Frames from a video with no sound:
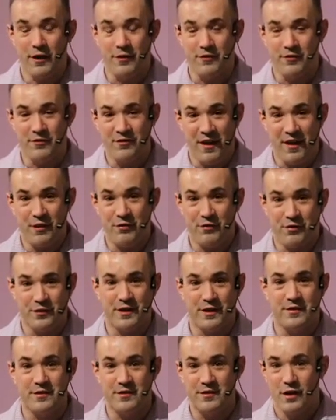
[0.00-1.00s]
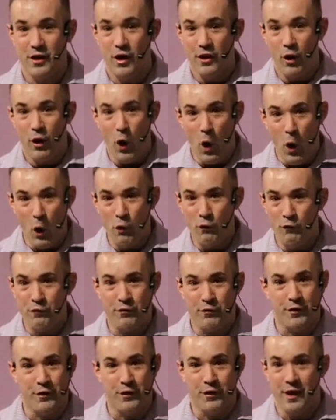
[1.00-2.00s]
faithfulness
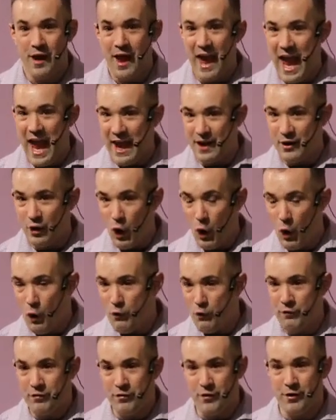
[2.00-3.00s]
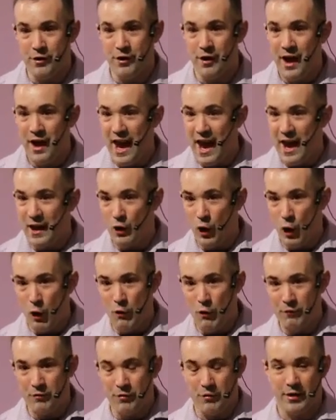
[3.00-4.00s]
over and over and
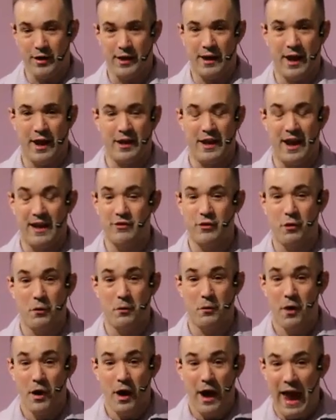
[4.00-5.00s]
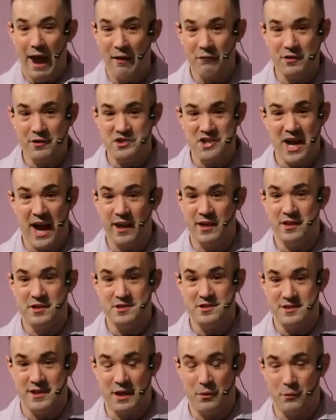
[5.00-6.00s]
over again. And so every
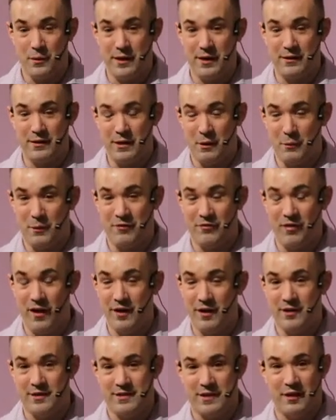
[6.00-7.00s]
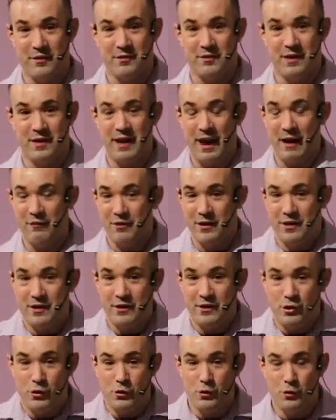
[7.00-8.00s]
challenge that we find ourselves in, every
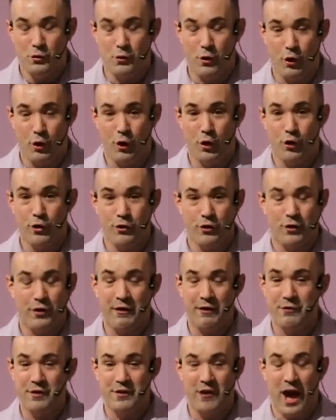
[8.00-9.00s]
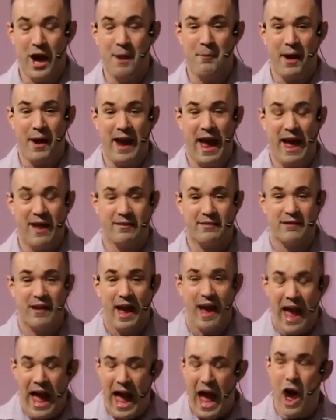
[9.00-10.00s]
new hurdle, every time I ask,
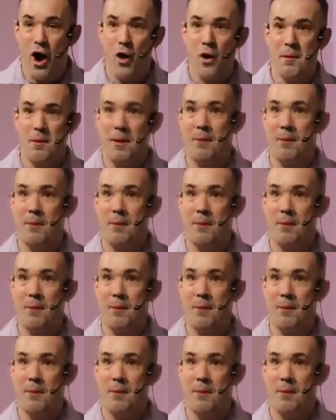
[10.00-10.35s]
how am I